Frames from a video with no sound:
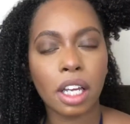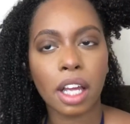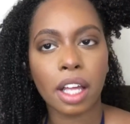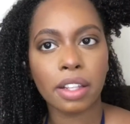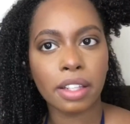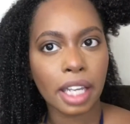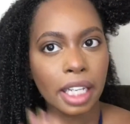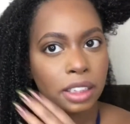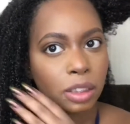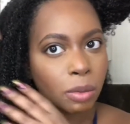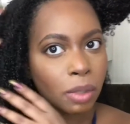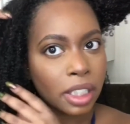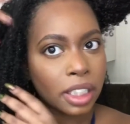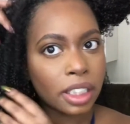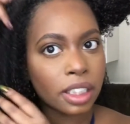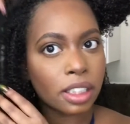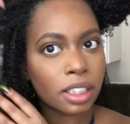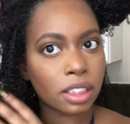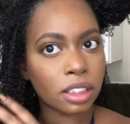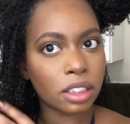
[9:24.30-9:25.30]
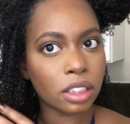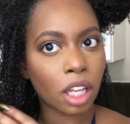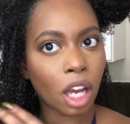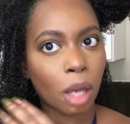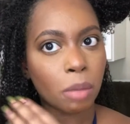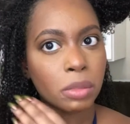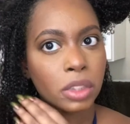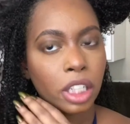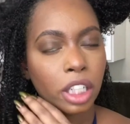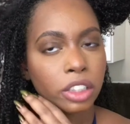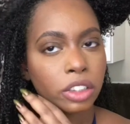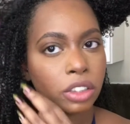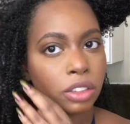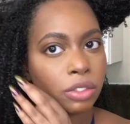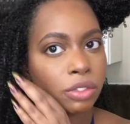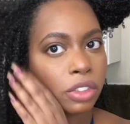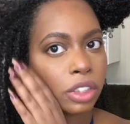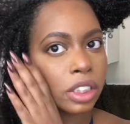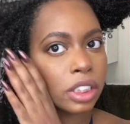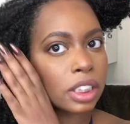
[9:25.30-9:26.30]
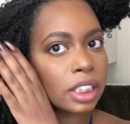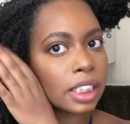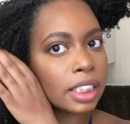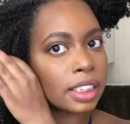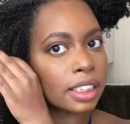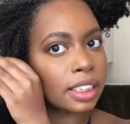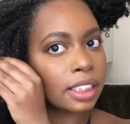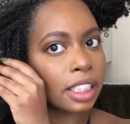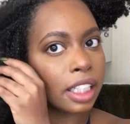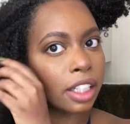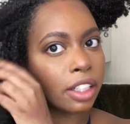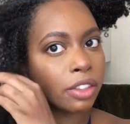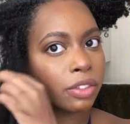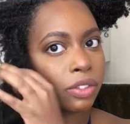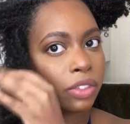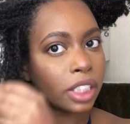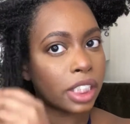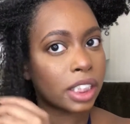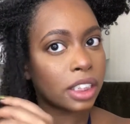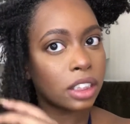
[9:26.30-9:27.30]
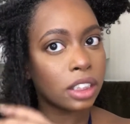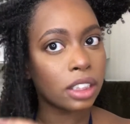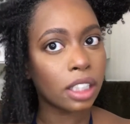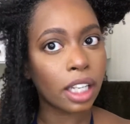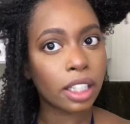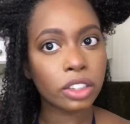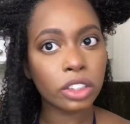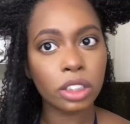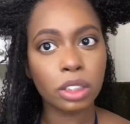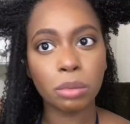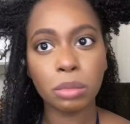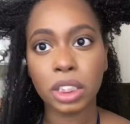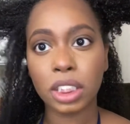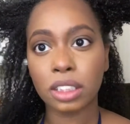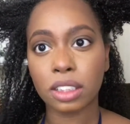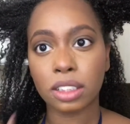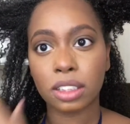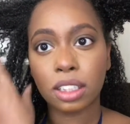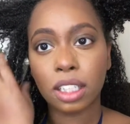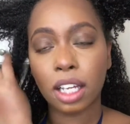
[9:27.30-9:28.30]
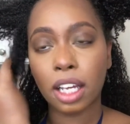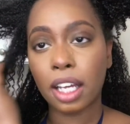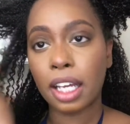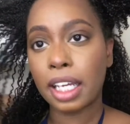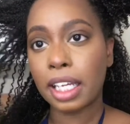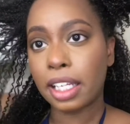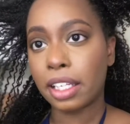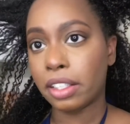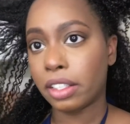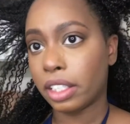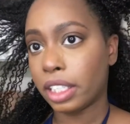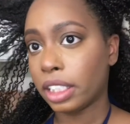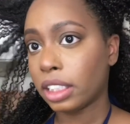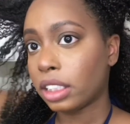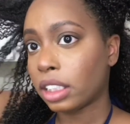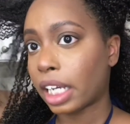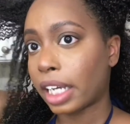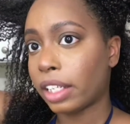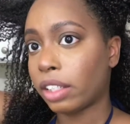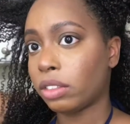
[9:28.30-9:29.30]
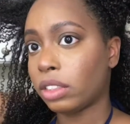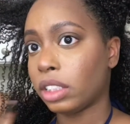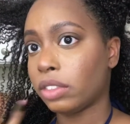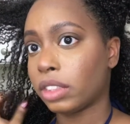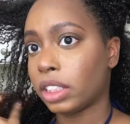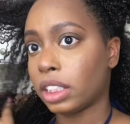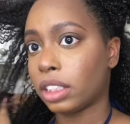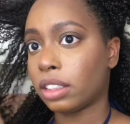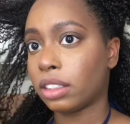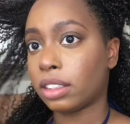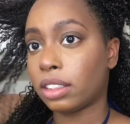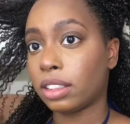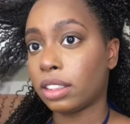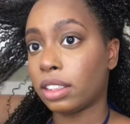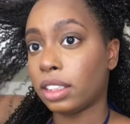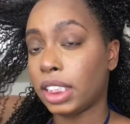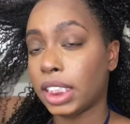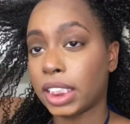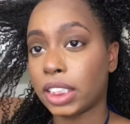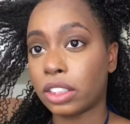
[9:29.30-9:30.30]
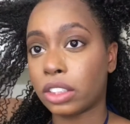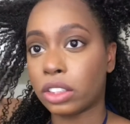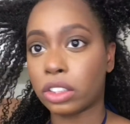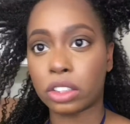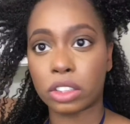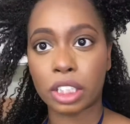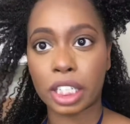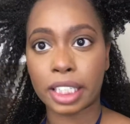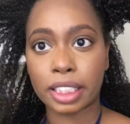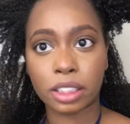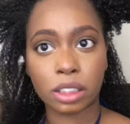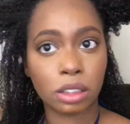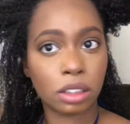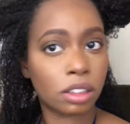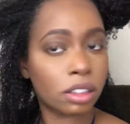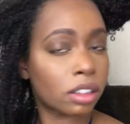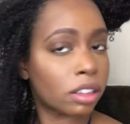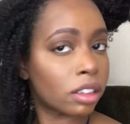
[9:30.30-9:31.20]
And that's why I did this top section first instead of this section, because this I don't even need to stretch,